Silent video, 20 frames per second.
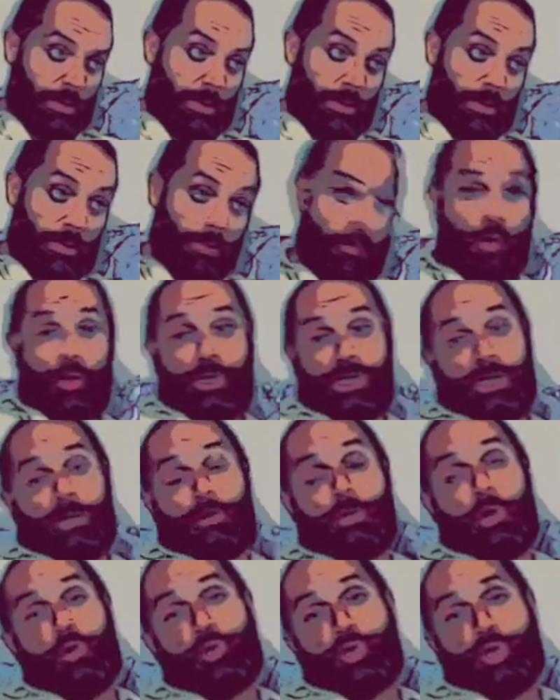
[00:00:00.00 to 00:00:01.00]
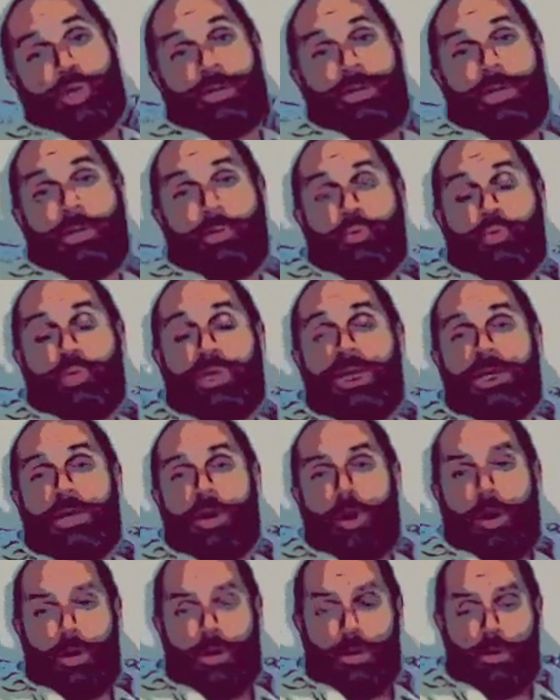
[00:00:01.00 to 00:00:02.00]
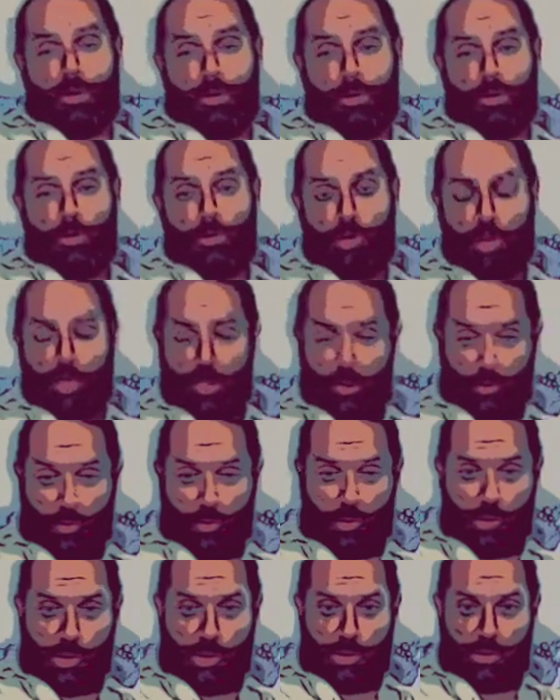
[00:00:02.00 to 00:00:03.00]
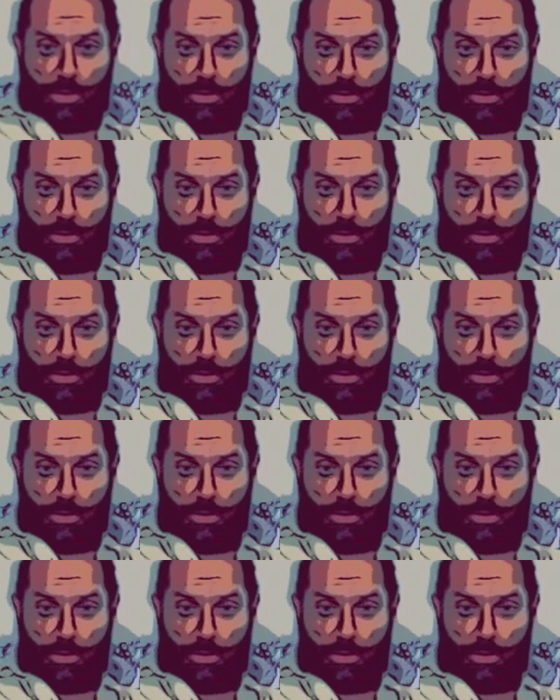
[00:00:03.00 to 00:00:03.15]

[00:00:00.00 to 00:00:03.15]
And of course, the notion that we are thinkers,